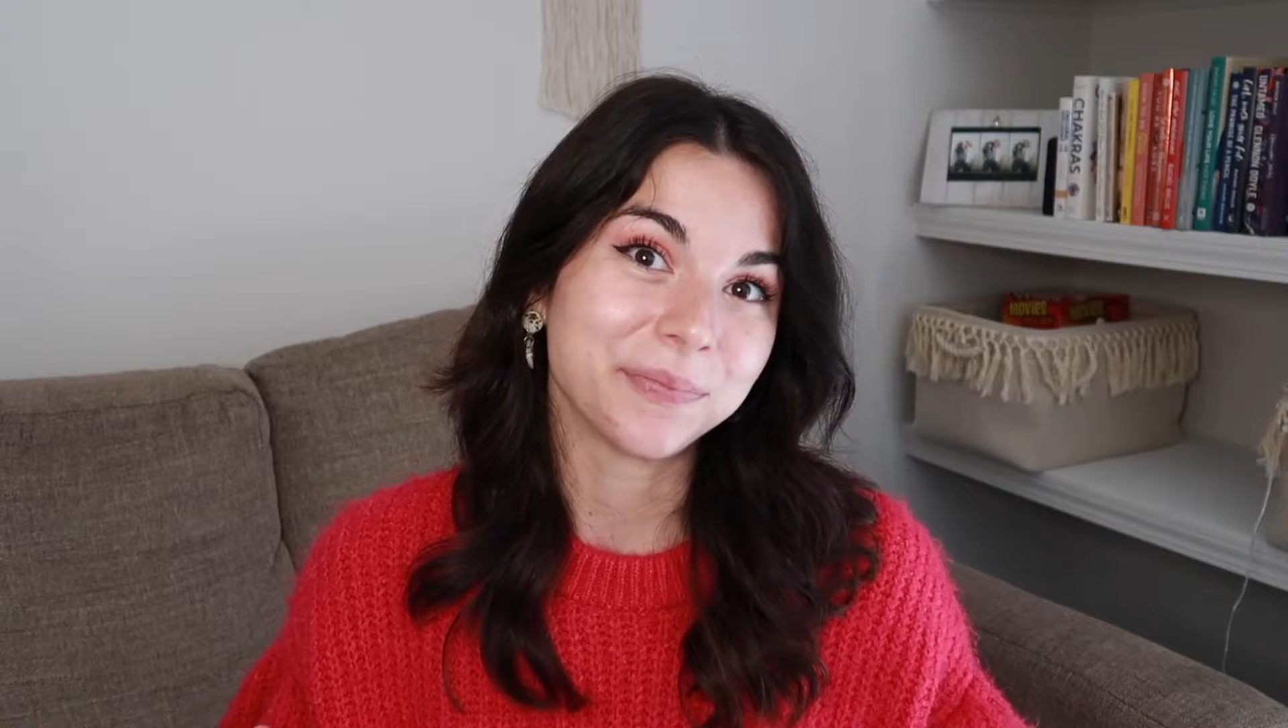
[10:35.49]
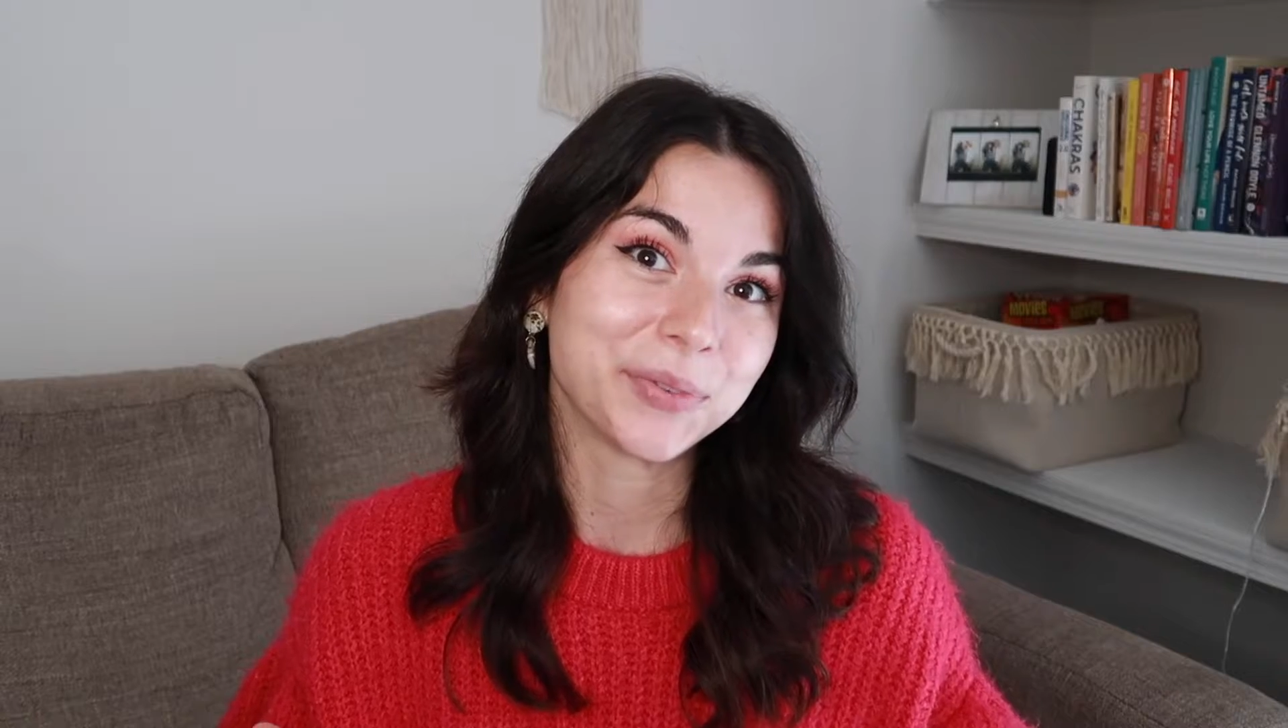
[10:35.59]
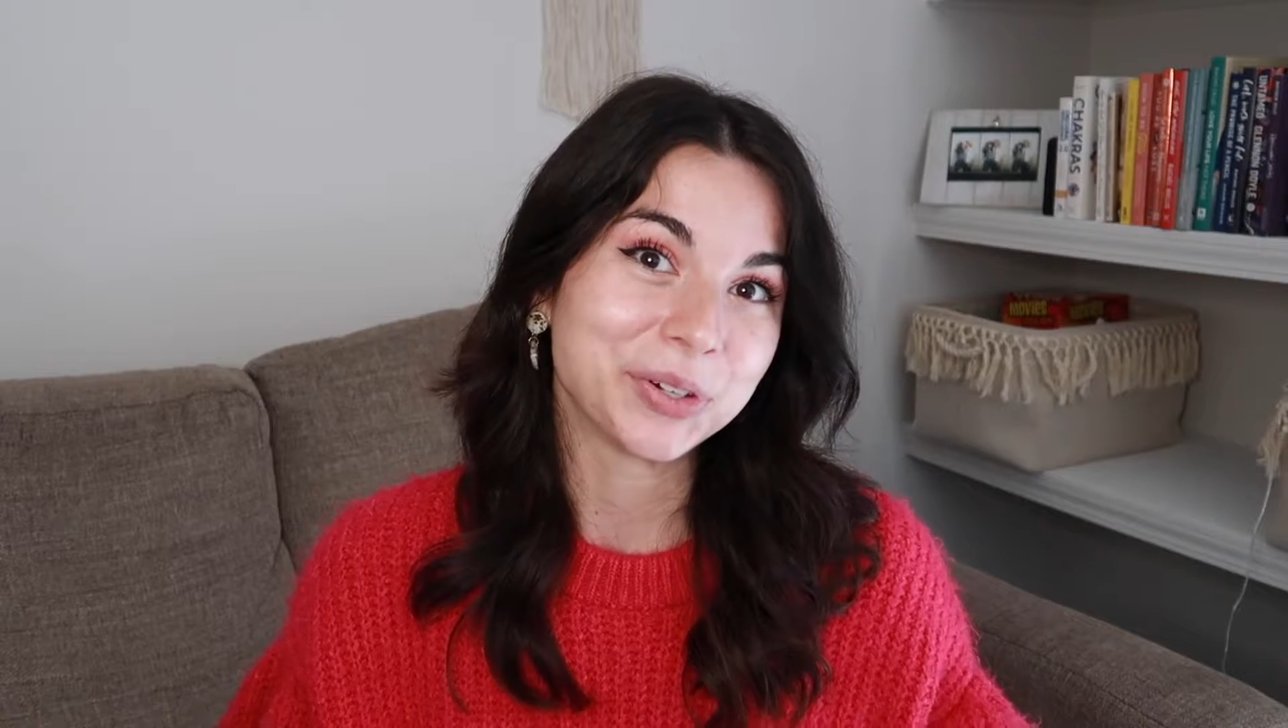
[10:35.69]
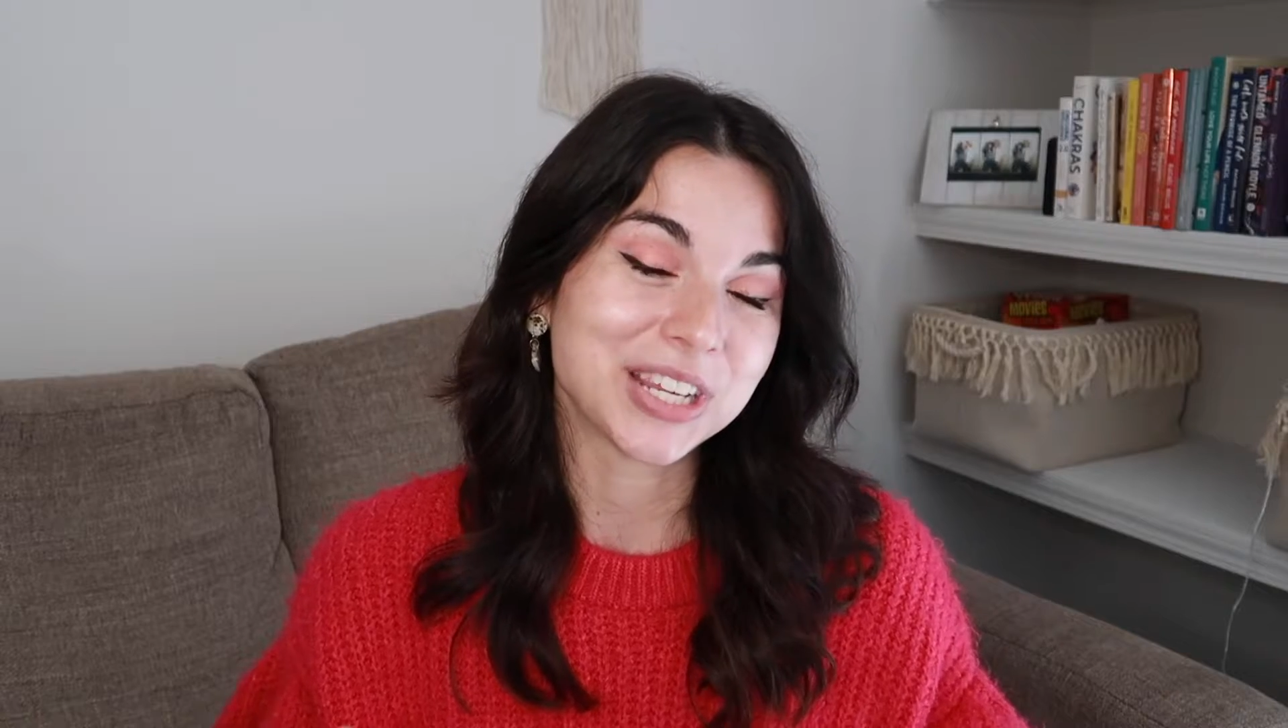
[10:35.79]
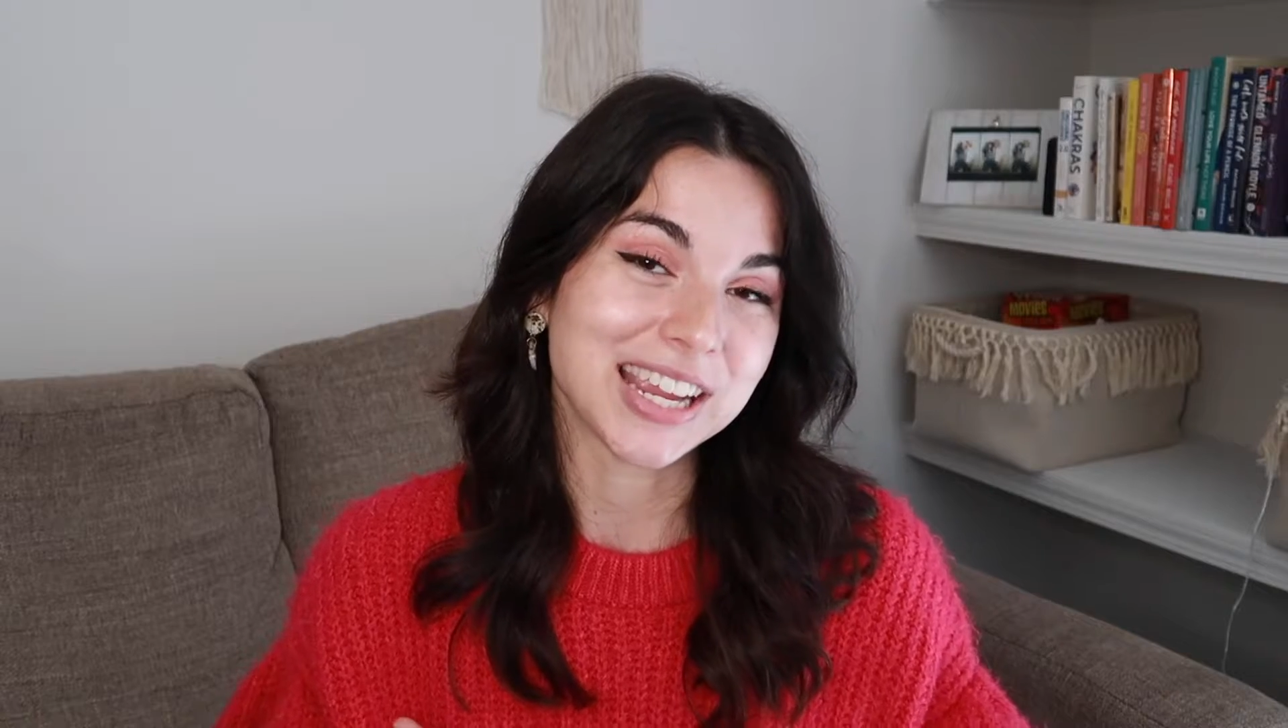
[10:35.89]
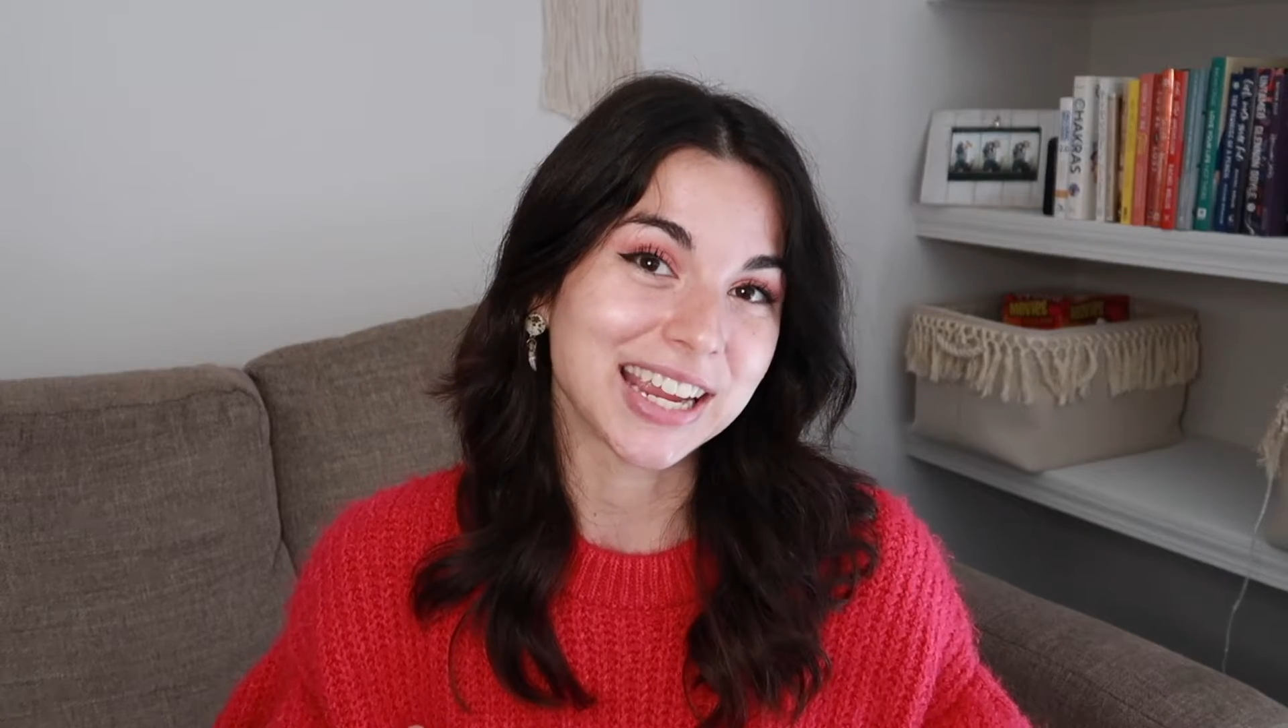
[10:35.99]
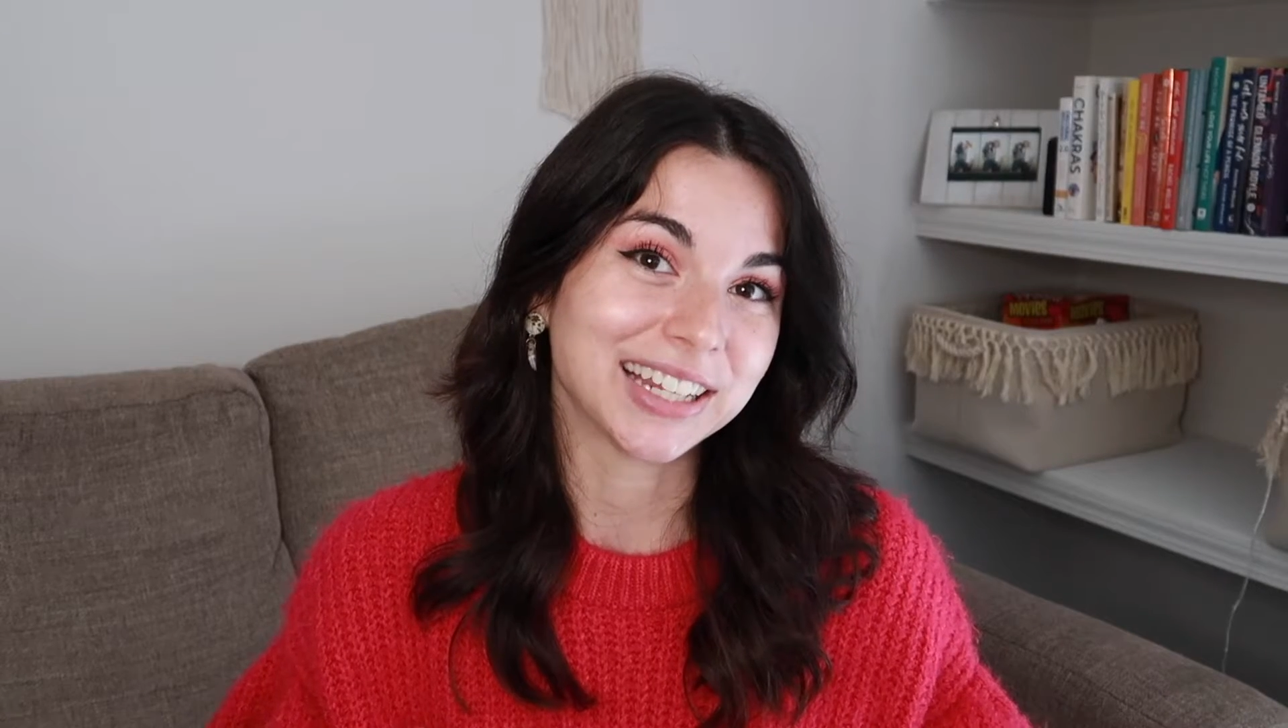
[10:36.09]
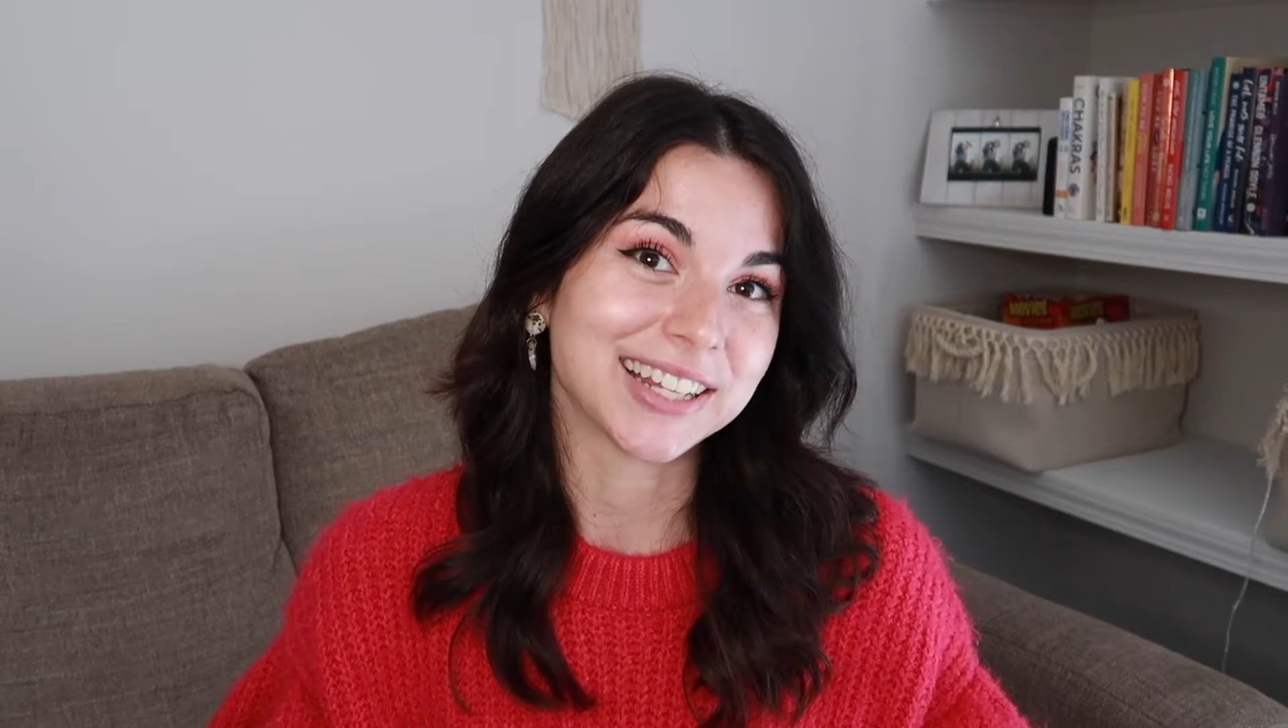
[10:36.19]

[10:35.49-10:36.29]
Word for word: routine,